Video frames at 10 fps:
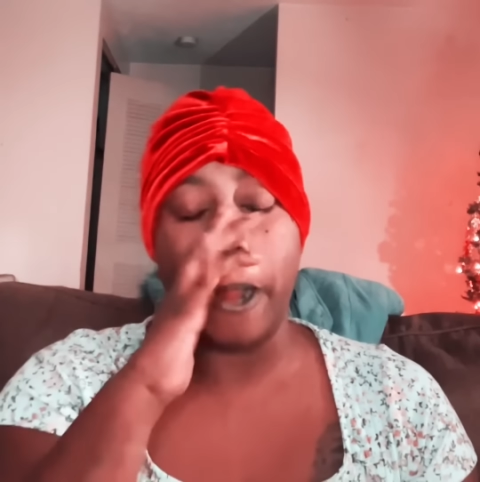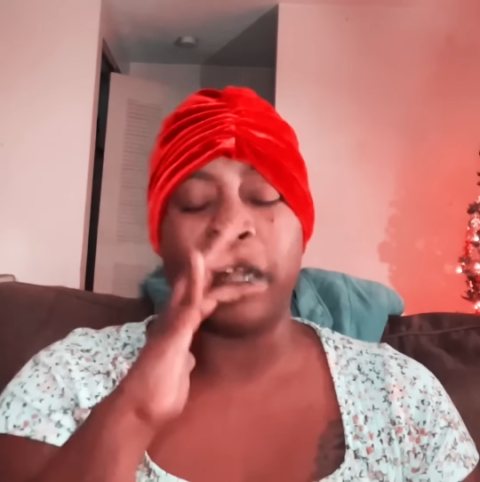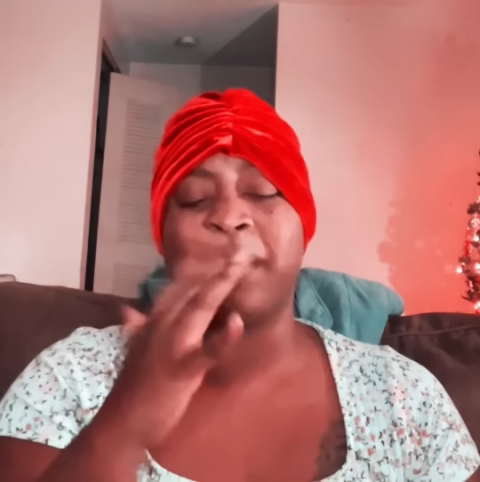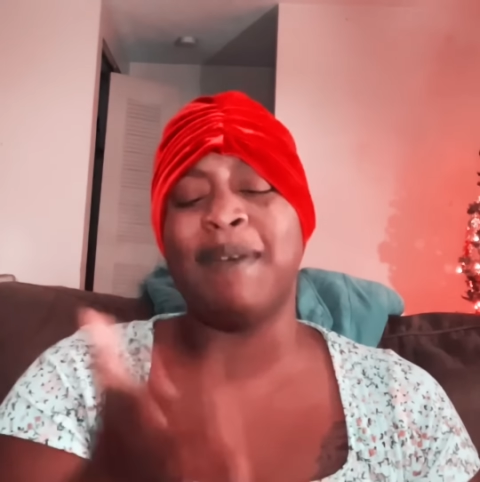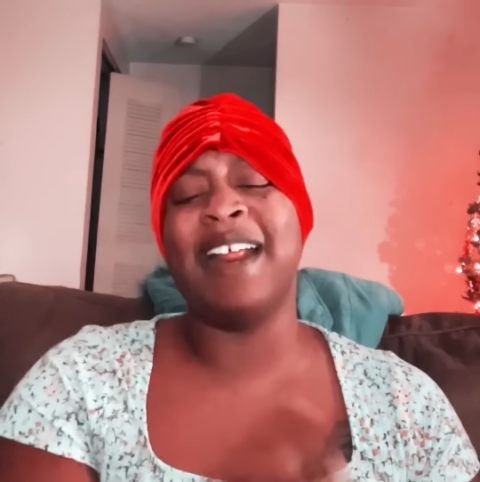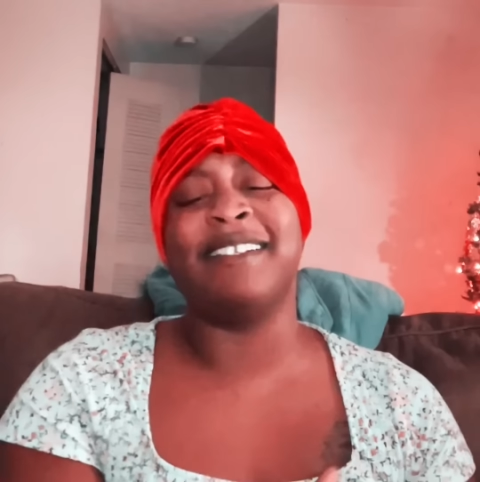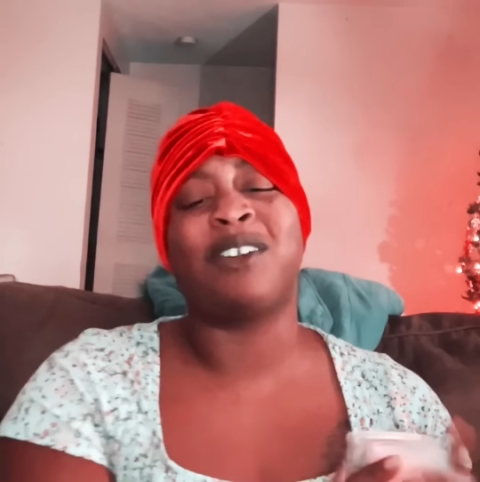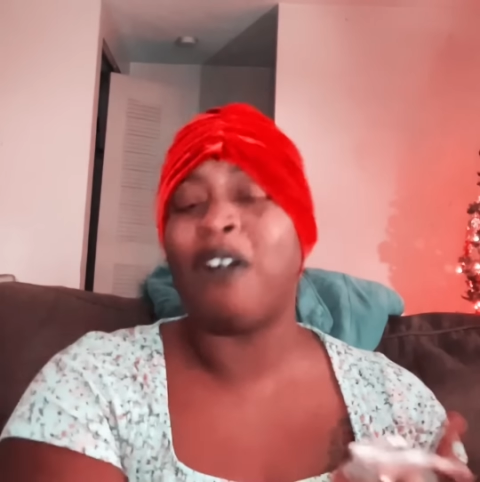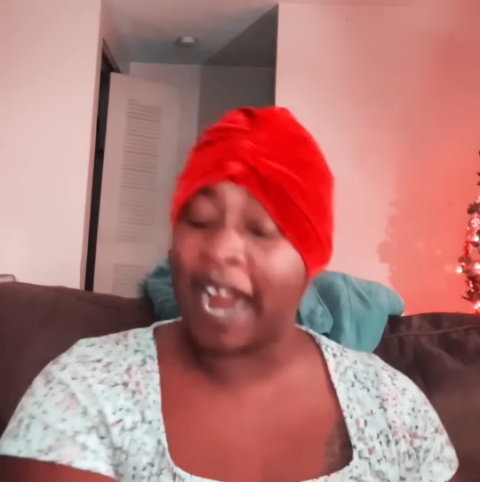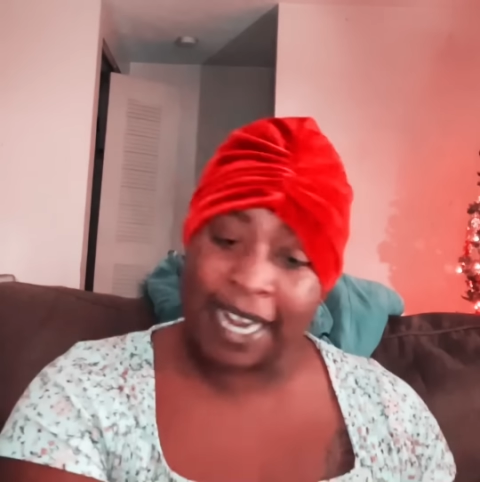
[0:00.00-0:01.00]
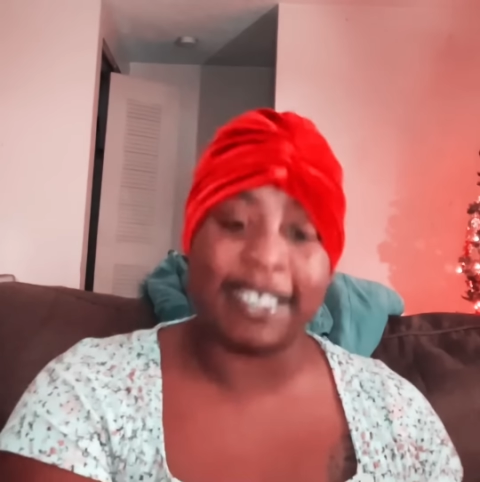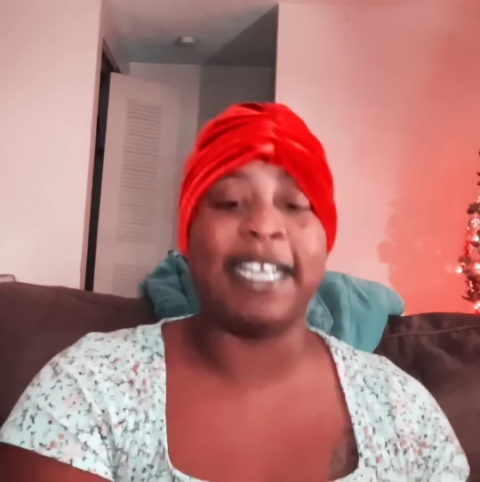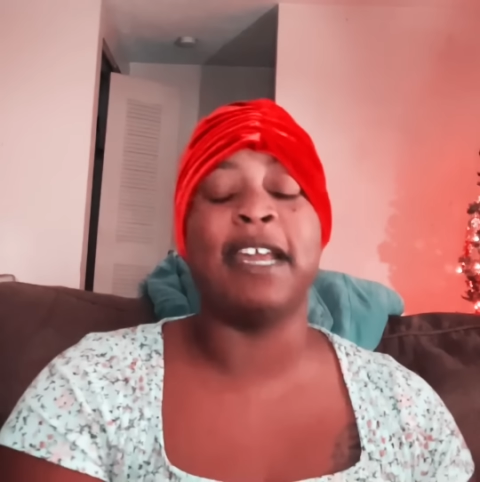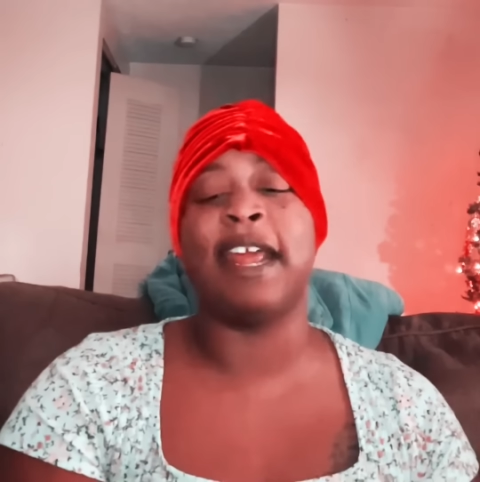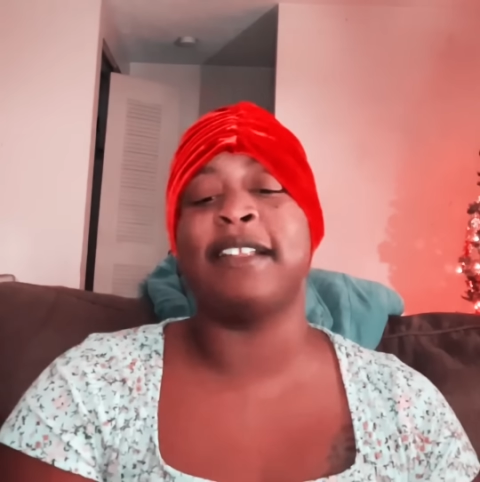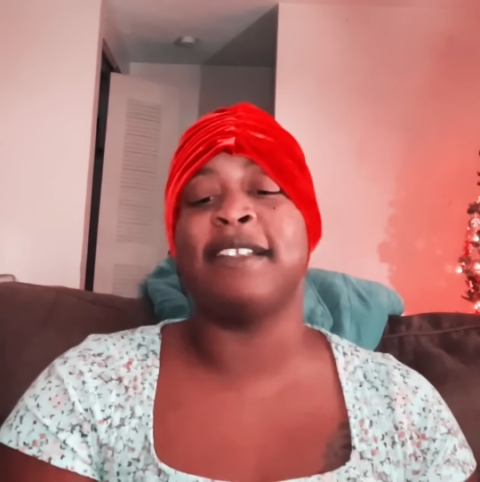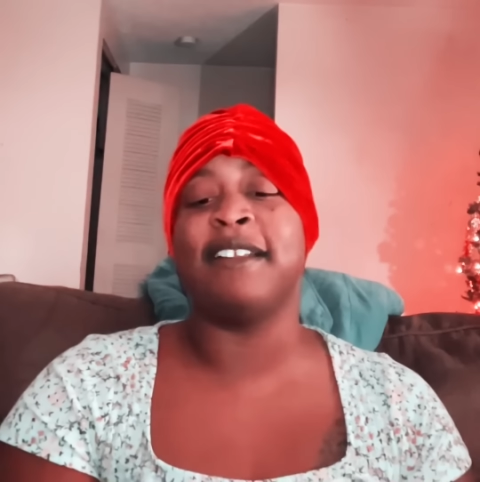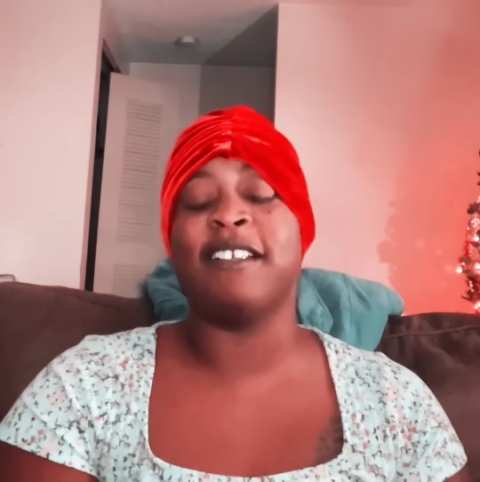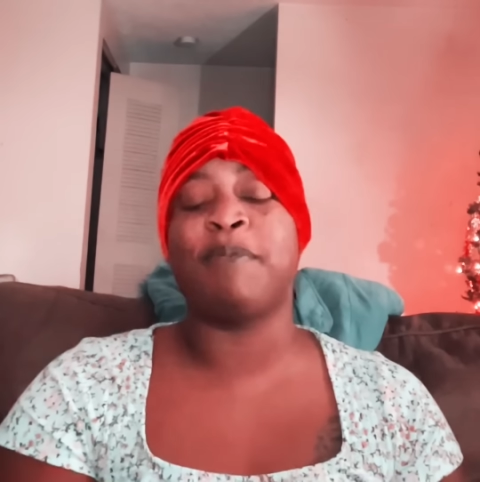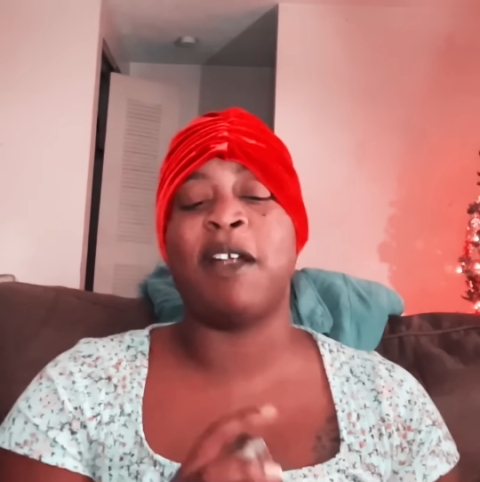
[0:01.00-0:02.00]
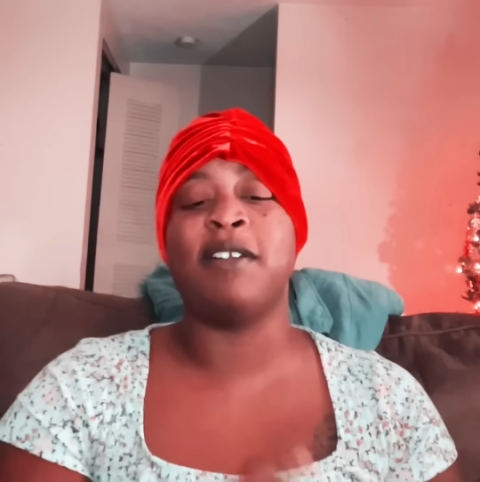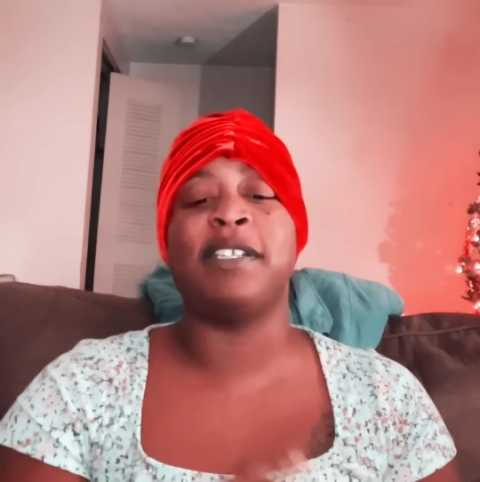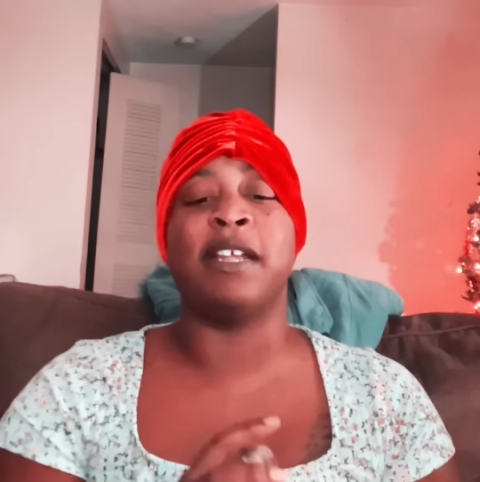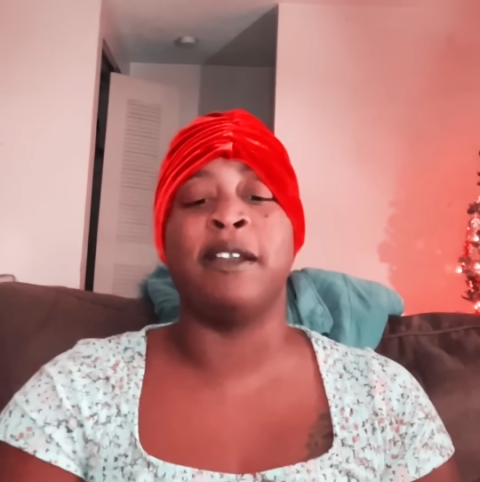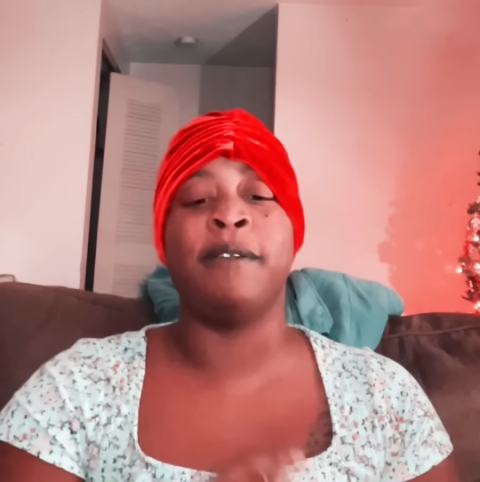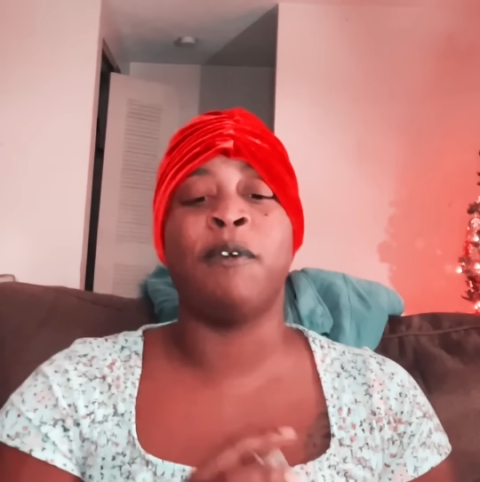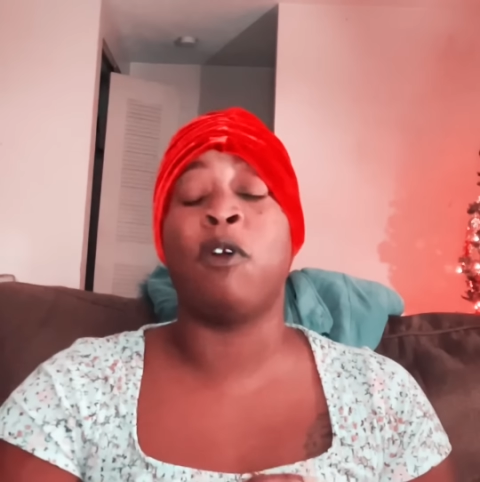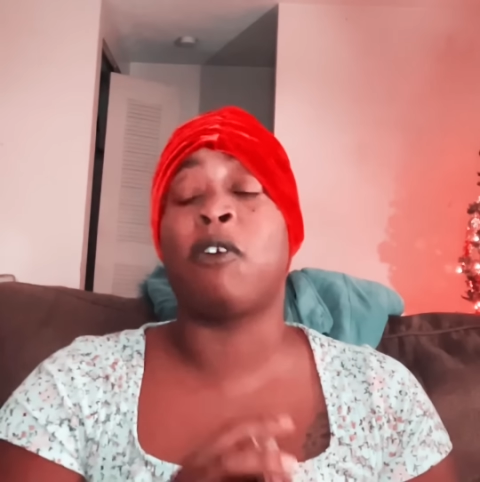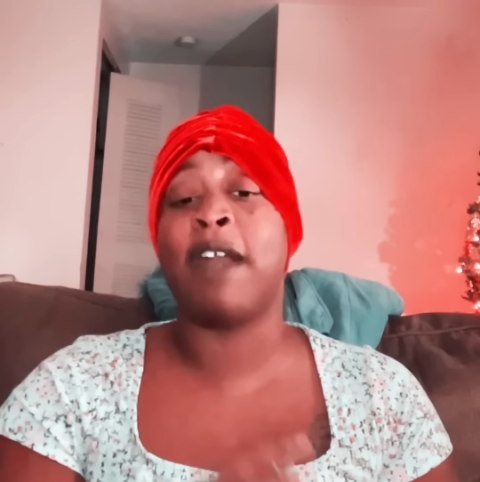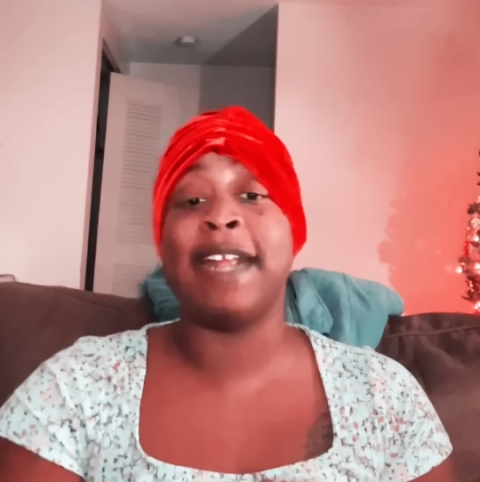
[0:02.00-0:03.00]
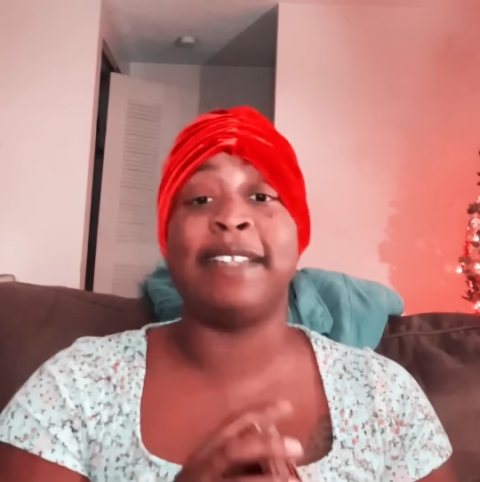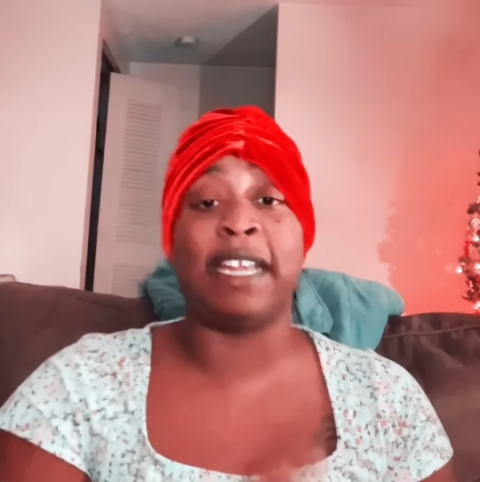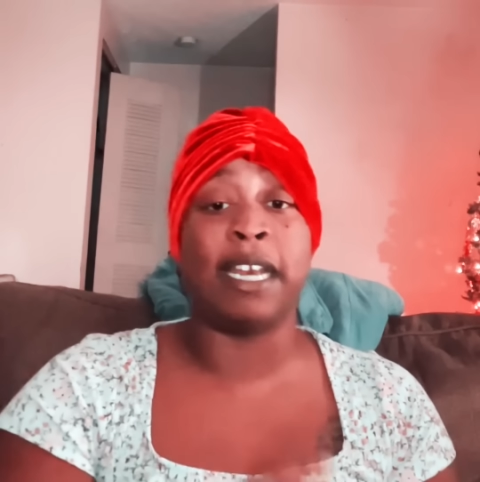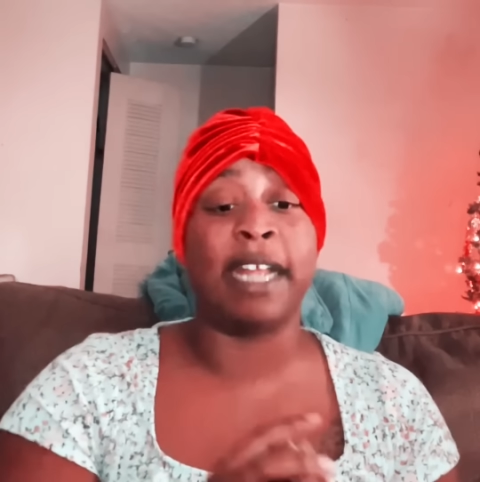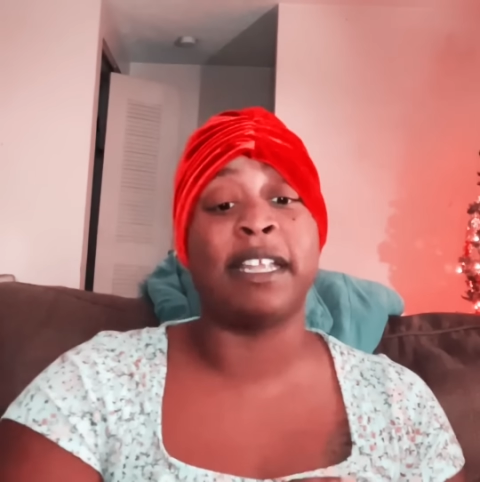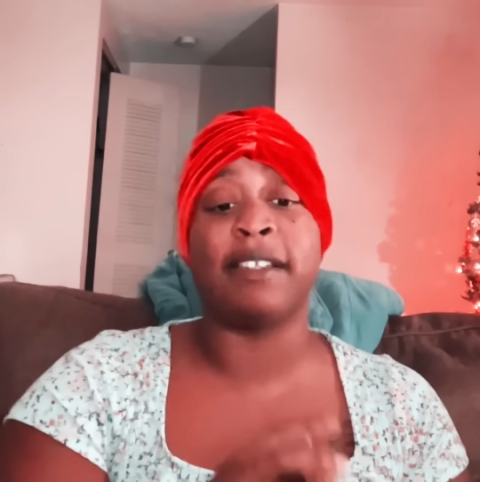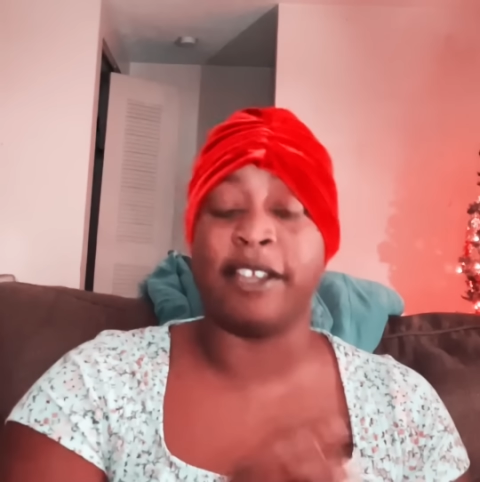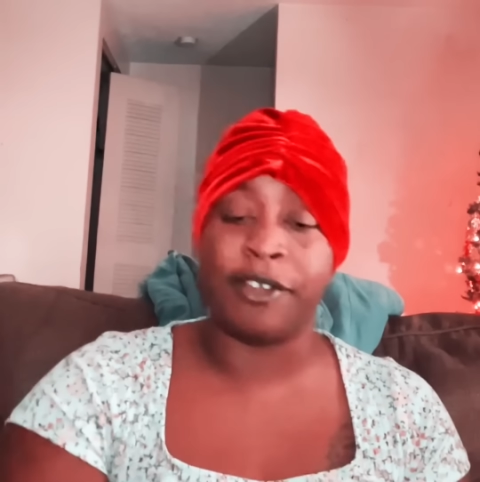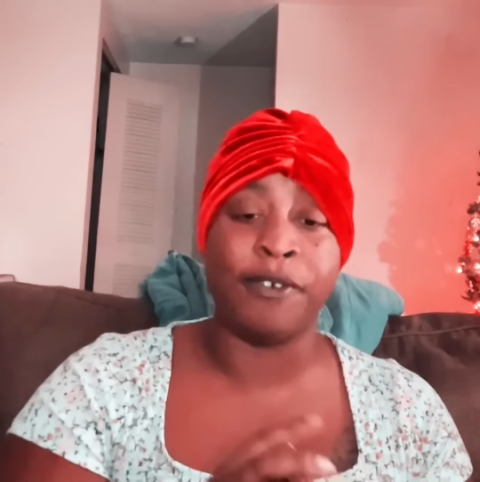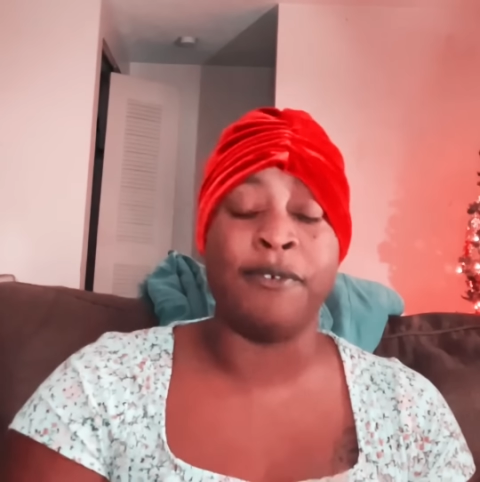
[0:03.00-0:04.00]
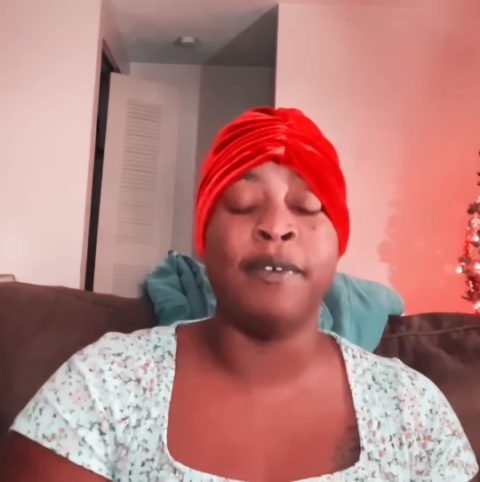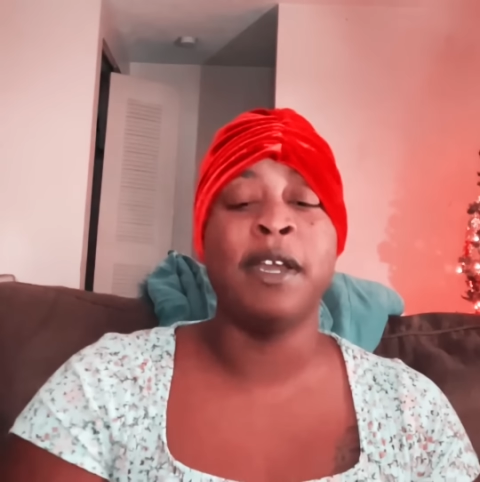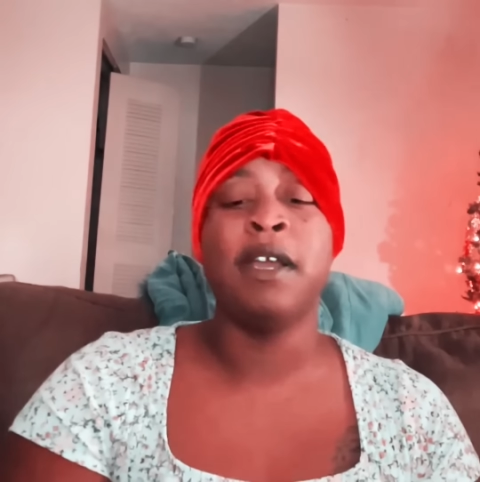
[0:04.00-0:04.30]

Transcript: somebody's crazy connected to this person or crazy connected to you